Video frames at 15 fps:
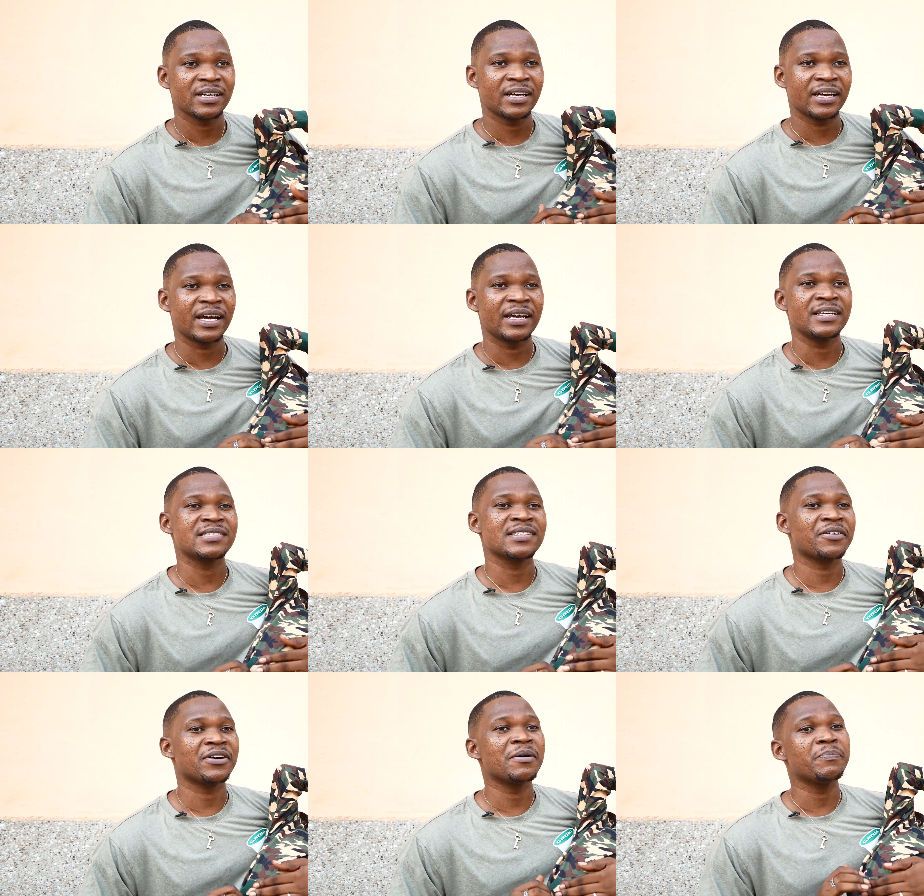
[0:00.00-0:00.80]
uh,
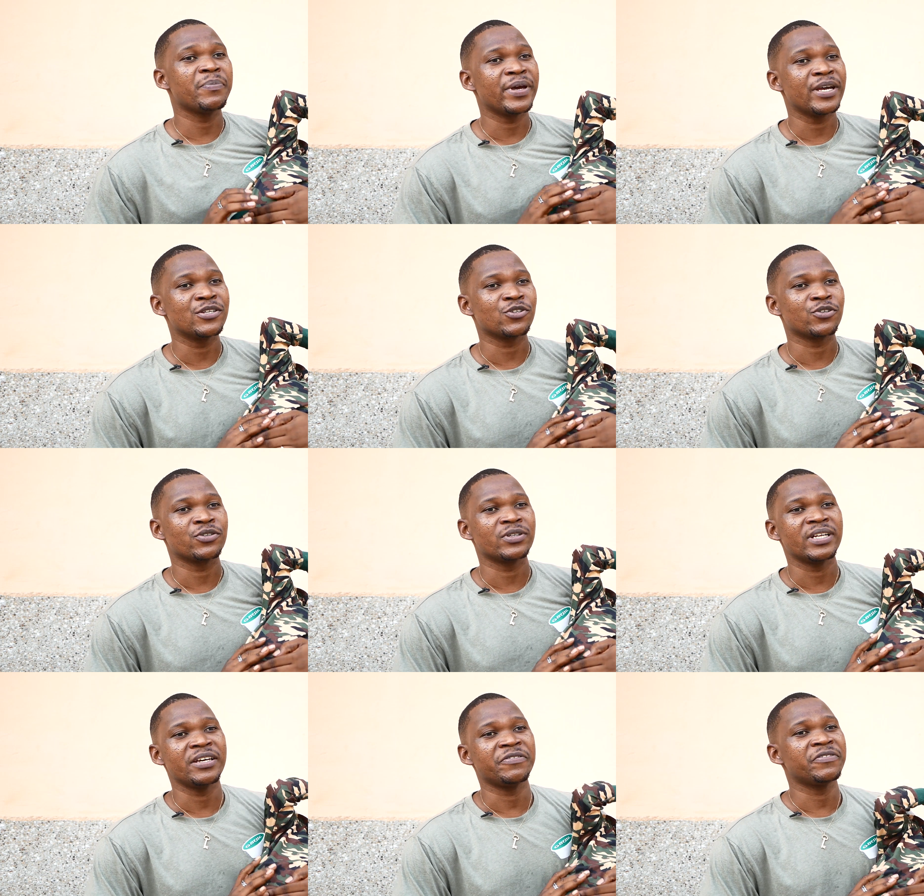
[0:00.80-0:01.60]
Instagram page on
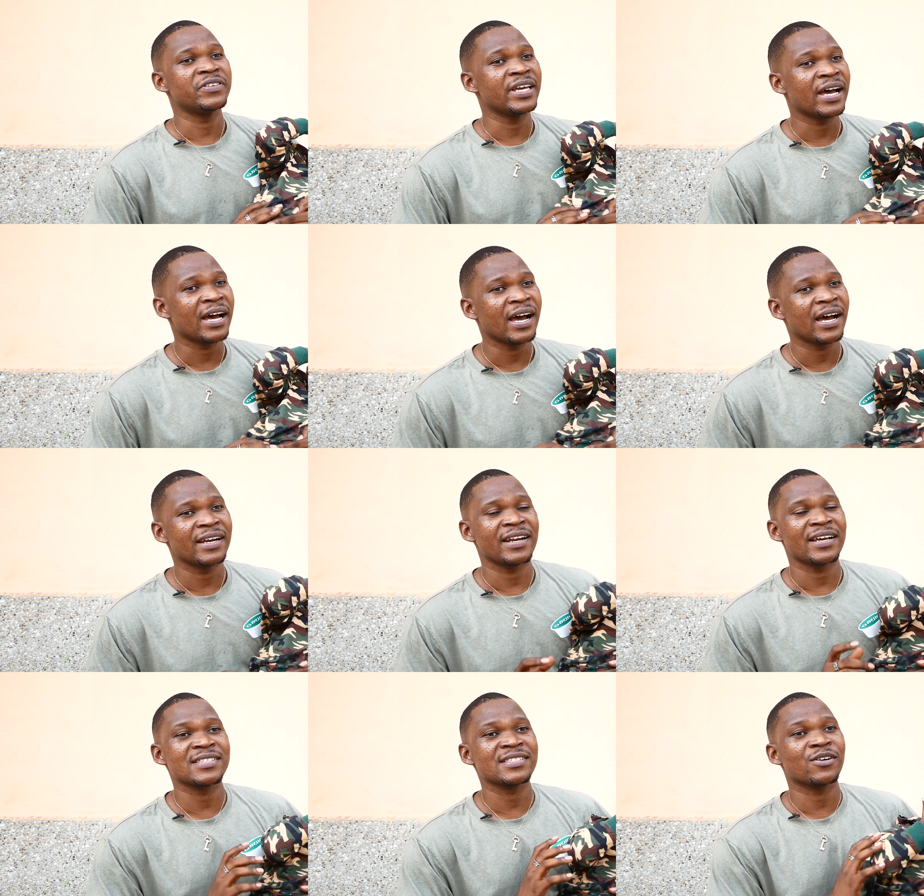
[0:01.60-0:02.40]
Ephia
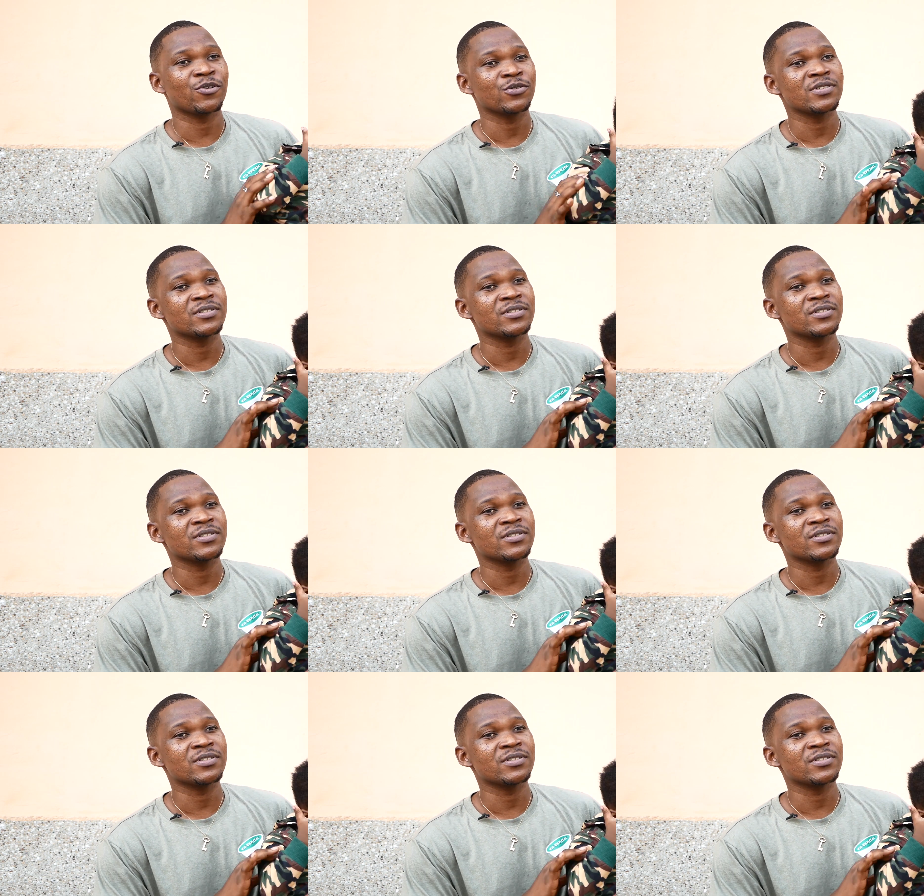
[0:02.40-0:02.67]
underscore